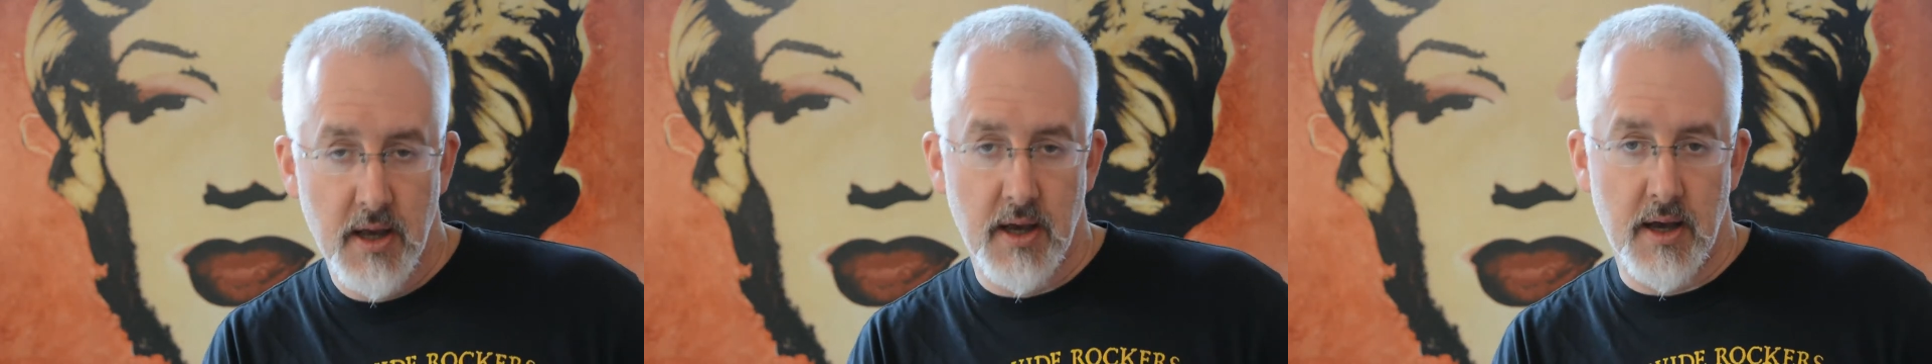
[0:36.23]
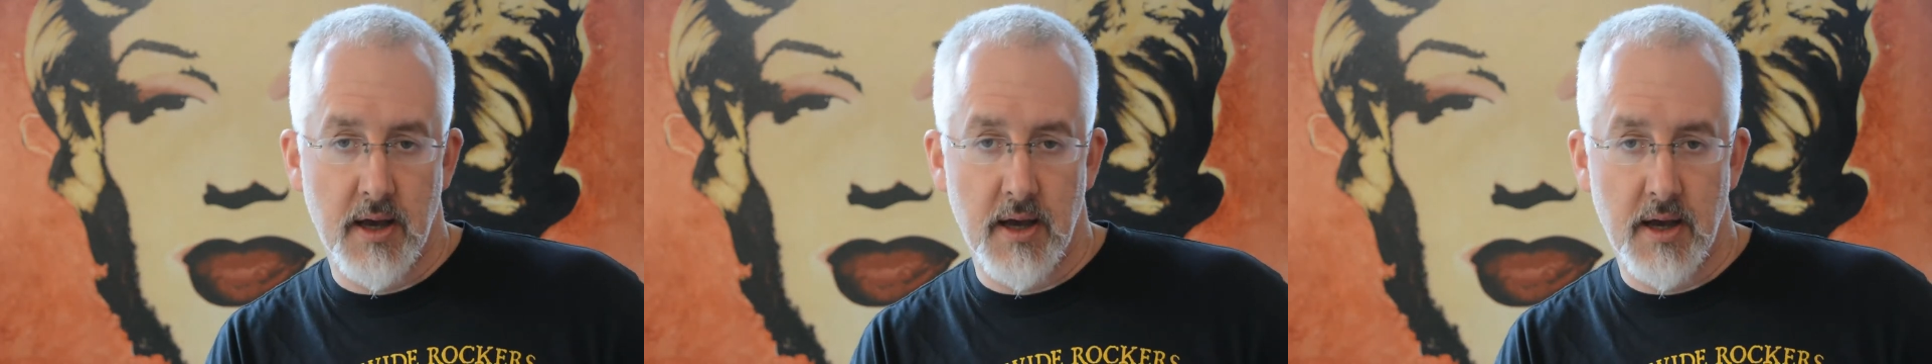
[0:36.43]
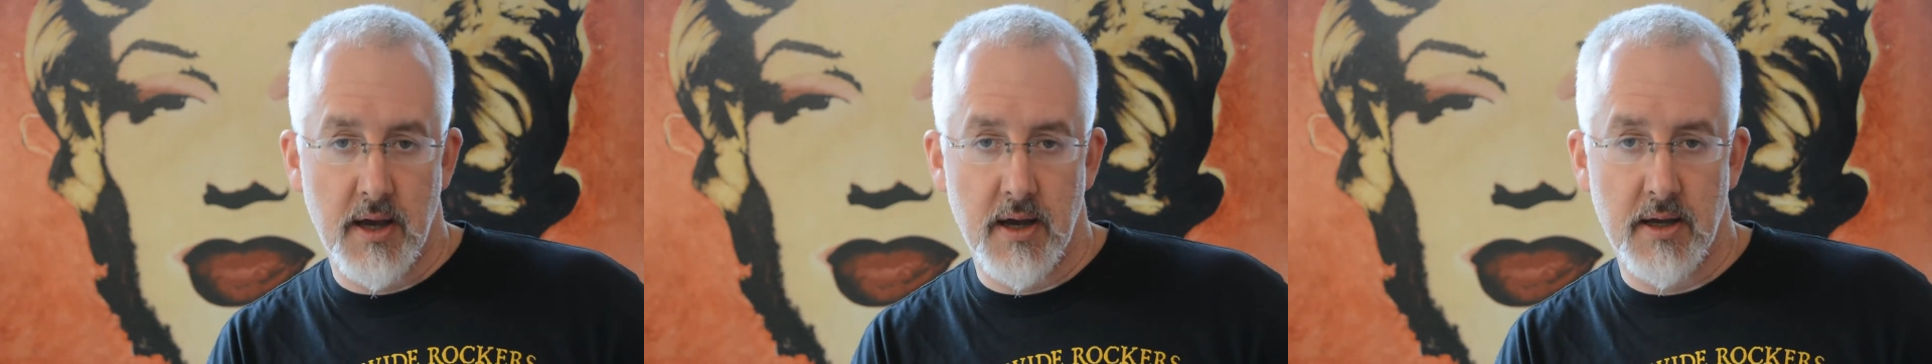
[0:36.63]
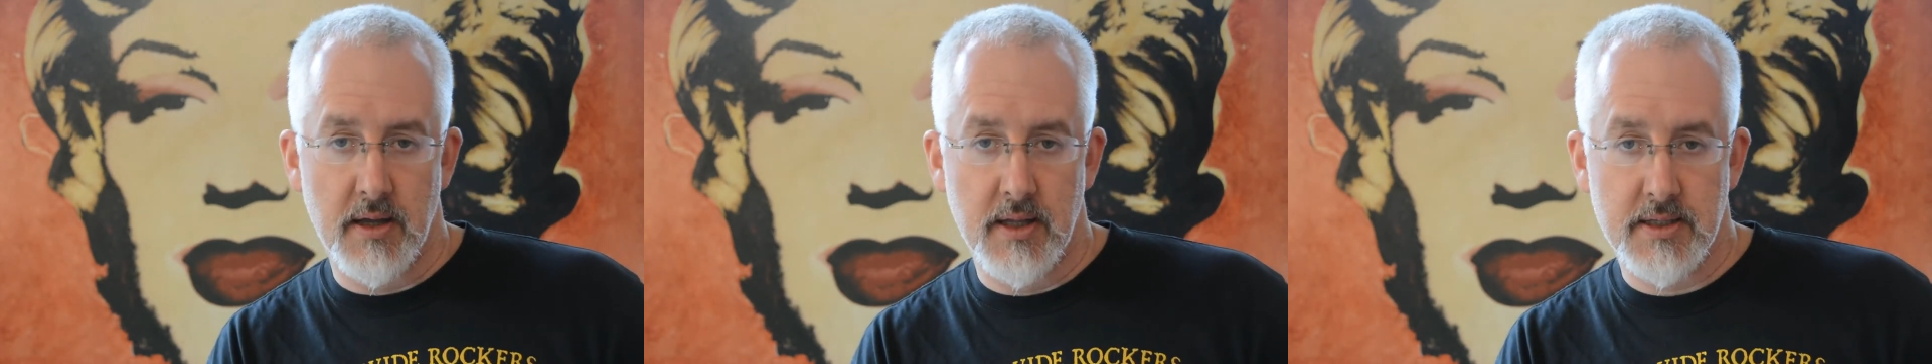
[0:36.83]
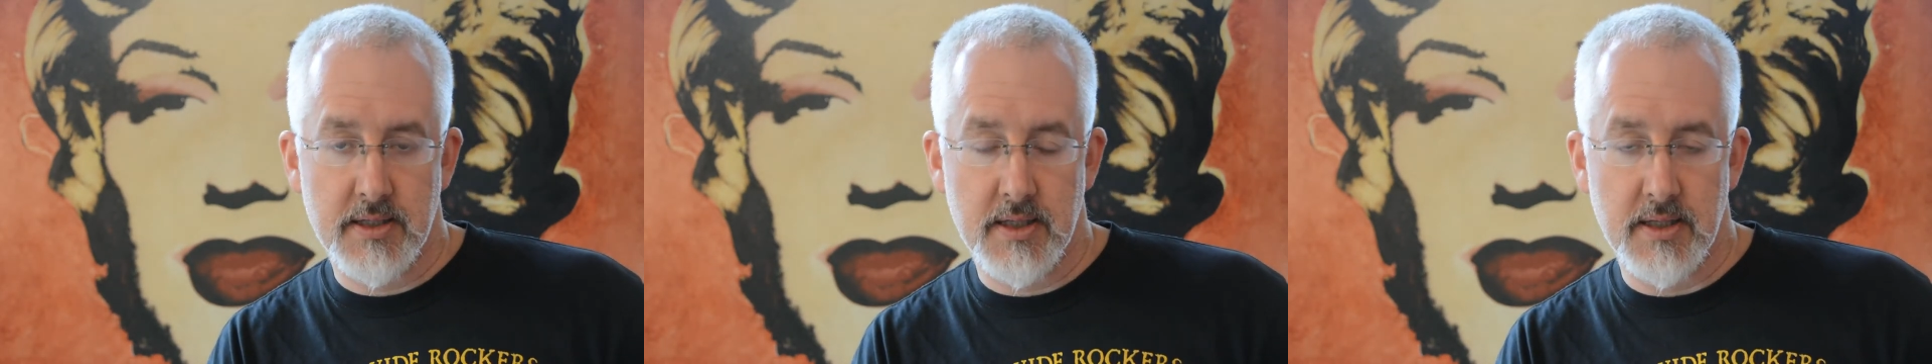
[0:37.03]

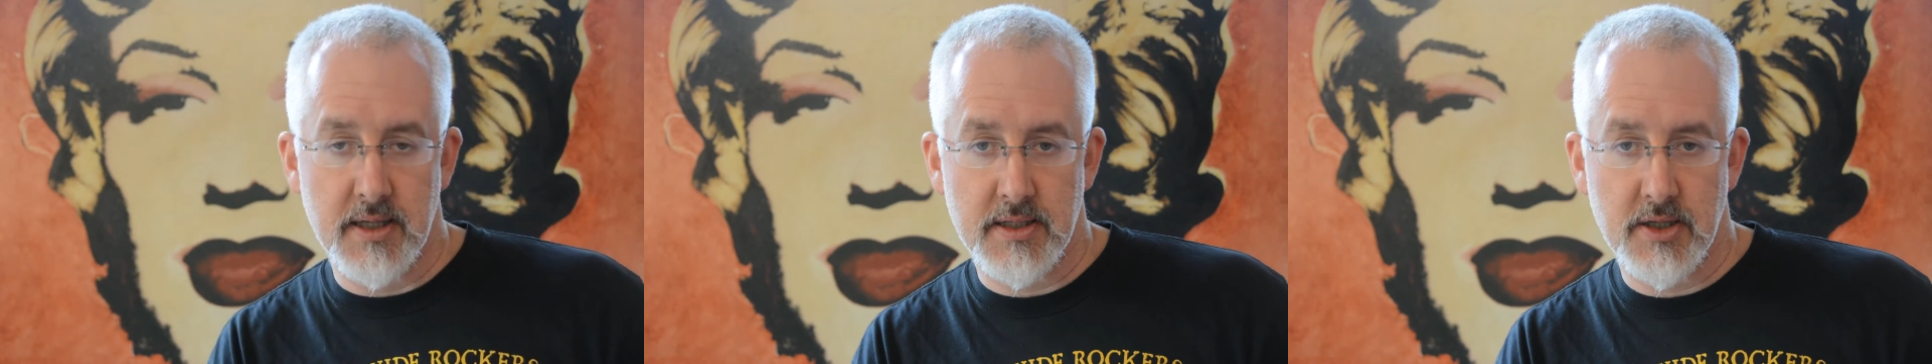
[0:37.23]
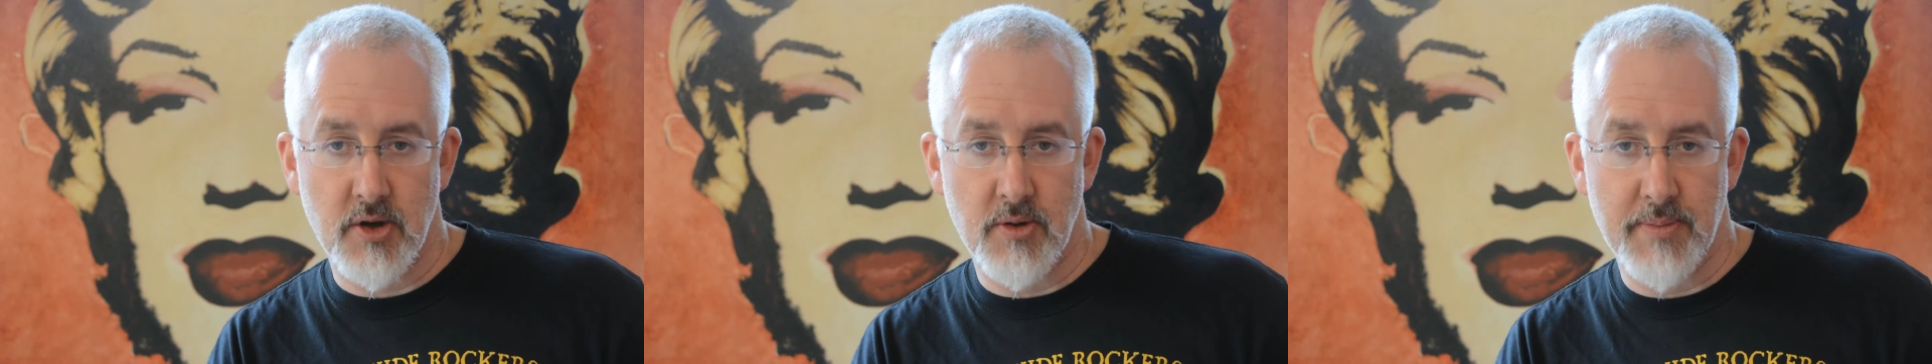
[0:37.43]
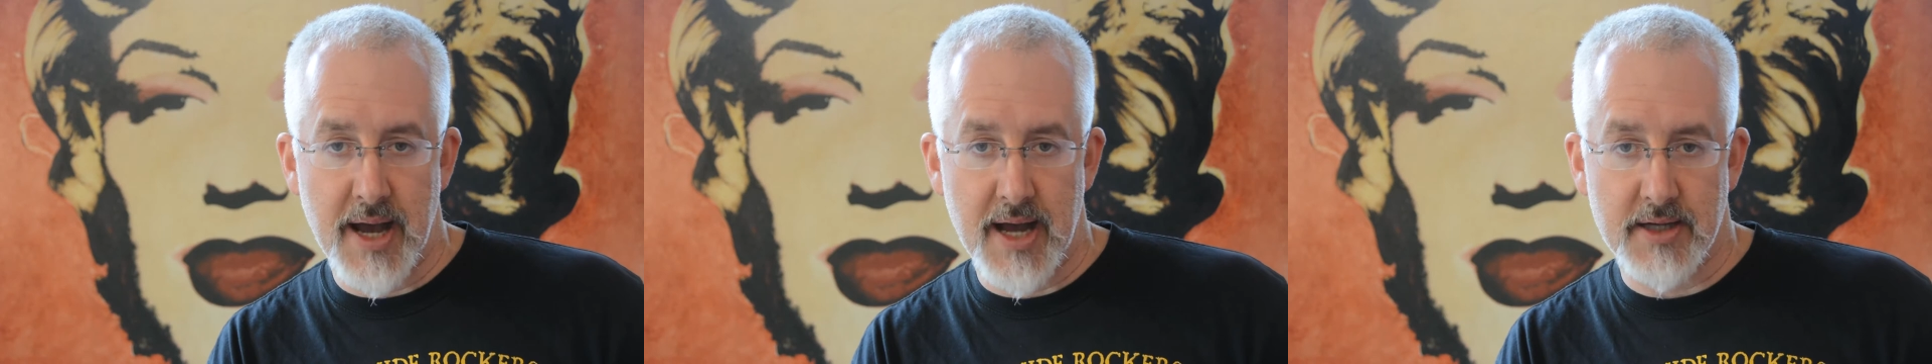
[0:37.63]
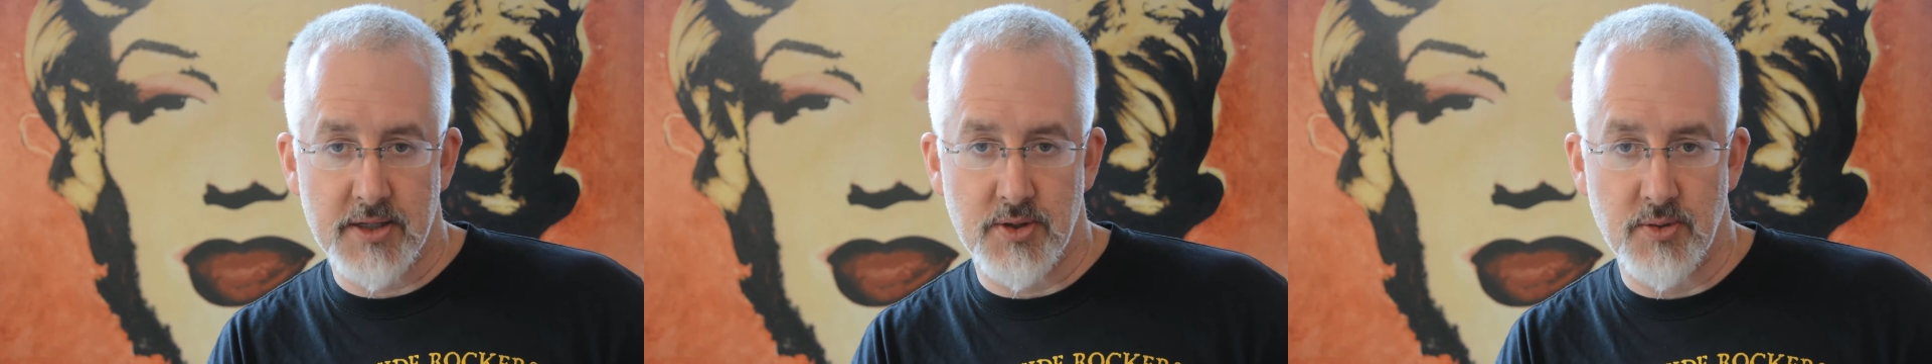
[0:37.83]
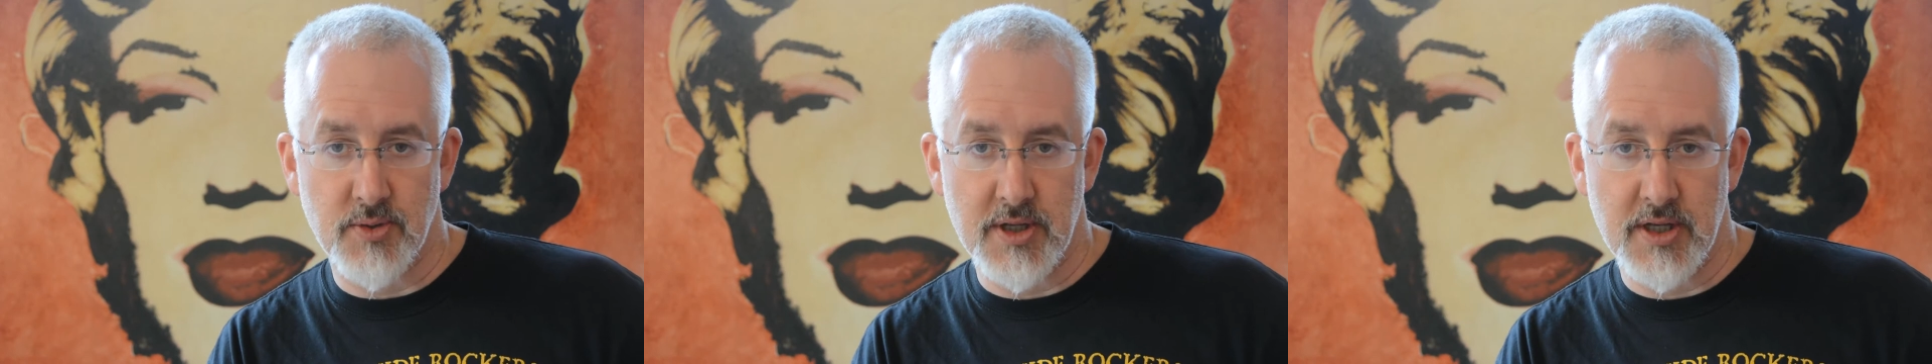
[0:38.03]
Let's go back
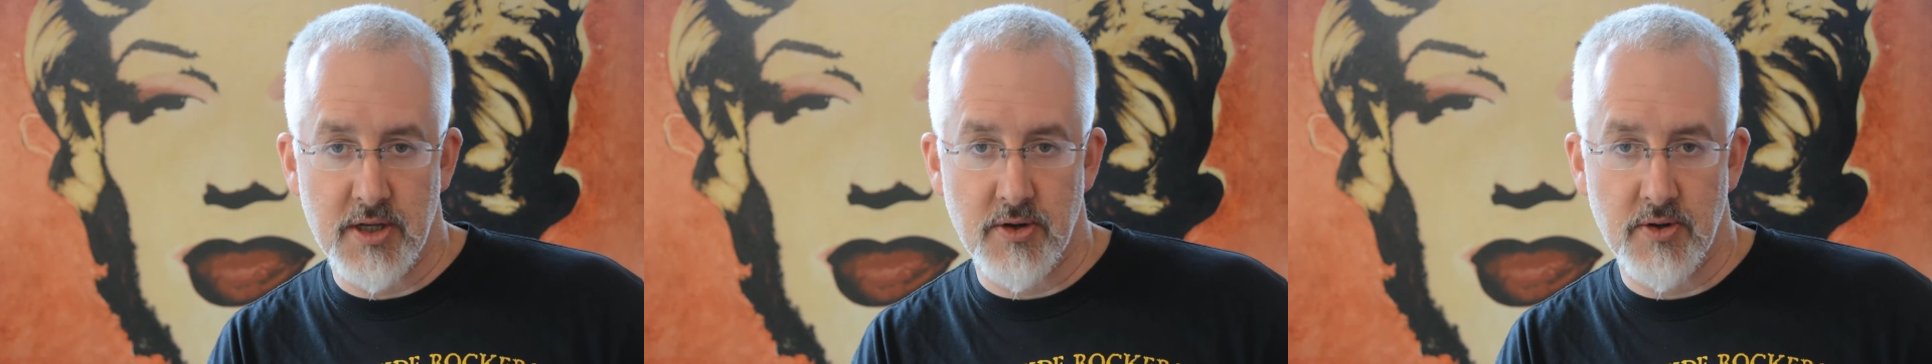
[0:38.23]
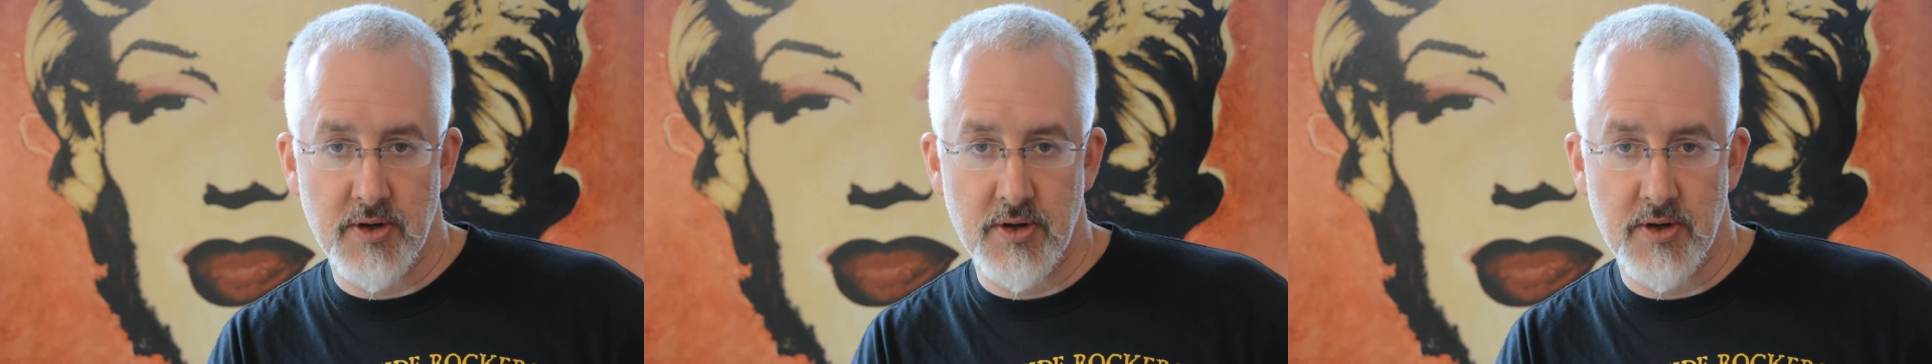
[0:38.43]
to the year